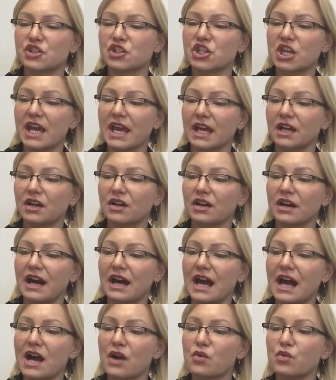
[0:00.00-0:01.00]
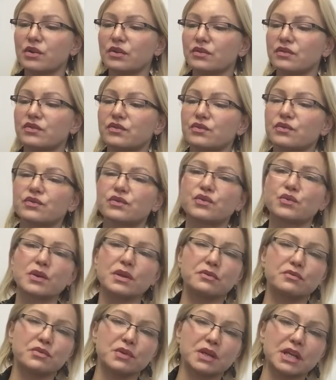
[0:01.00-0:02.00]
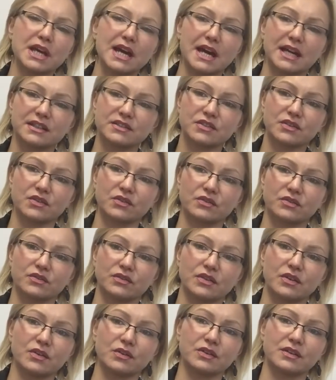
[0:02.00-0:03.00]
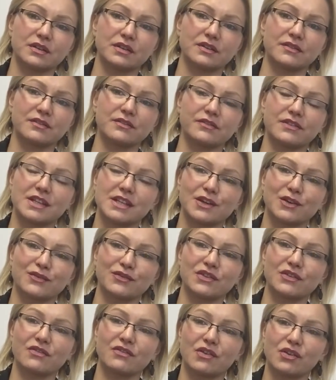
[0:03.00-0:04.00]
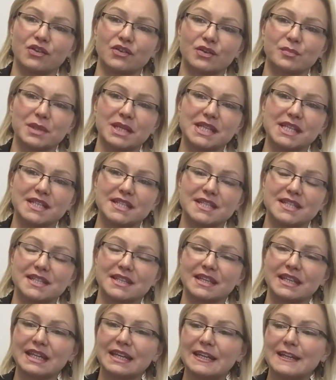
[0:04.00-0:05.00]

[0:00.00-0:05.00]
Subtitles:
check how do we react on the feeling of the vulnerability,